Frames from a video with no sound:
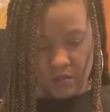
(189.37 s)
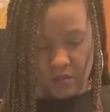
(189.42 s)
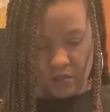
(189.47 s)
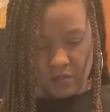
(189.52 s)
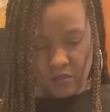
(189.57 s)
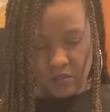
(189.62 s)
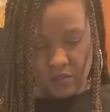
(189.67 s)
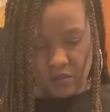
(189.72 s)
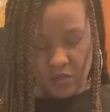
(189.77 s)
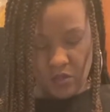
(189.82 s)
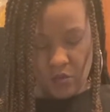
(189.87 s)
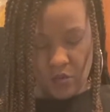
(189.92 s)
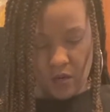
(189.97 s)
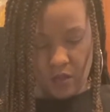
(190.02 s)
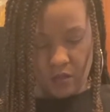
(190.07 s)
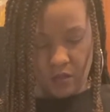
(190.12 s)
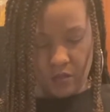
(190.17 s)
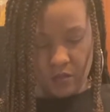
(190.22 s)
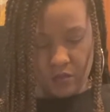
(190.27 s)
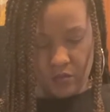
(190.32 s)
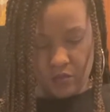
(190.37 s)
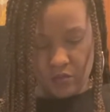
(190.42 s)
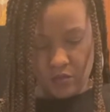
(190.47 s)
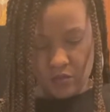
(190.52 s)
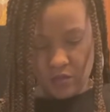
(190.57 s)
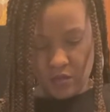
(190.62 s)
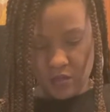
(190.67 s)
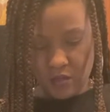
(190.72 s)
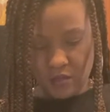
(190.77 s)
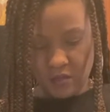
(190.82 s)
still a
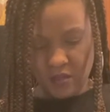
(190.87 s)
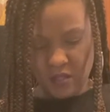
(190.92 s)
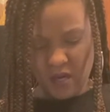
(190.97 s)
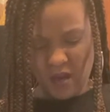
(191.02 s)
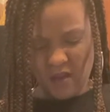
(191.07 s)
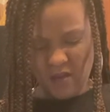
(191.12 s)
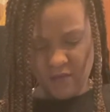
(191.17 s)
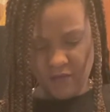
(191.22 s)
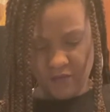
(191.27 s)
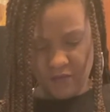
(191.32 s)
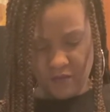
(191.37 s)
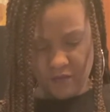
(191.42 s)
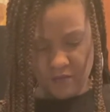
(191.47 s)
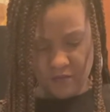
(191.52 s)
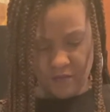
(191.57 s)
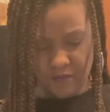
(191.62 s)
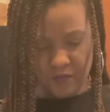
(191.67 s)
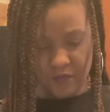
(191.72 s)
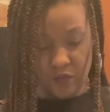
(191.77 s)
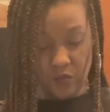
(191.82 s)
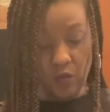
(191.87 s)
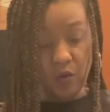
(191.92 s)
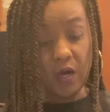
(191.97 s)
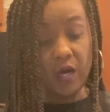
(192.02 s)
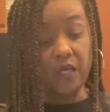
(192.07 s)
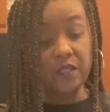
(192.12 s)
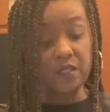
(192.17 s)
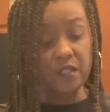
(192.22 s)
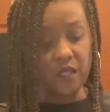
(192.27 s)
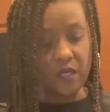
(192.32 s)
little tough or
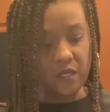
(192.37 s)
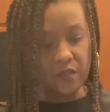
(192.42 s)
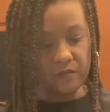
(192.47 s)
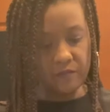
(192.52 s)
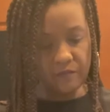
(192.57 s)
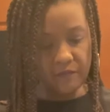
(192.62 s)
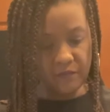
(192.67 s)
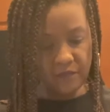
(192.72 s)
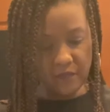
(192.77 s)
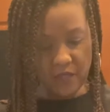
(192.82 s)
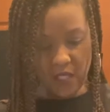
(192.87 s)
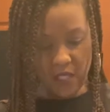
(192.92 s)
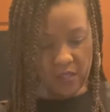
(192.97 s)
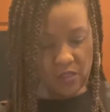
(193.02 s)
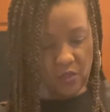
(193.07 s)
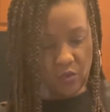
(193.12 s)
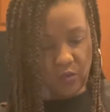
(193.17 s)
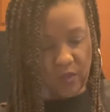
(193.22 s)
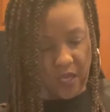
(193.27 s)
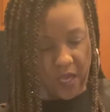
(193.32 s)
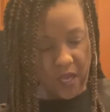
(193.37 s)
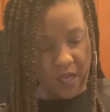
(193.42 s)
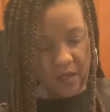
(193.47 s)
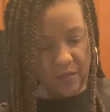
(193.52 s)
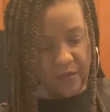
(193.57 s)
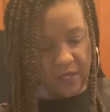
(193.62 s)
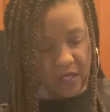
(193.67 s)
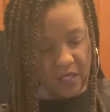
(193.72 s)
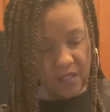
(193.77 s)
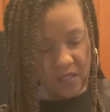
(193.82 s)
undone, it's okay
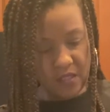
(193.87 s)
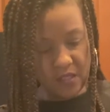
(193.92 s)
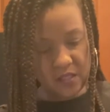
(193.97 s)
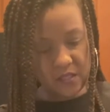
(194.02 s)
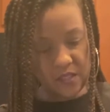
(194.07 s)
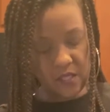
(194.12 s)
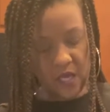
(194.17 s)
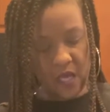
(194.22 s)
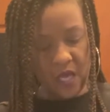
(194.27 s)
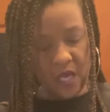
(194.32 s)
because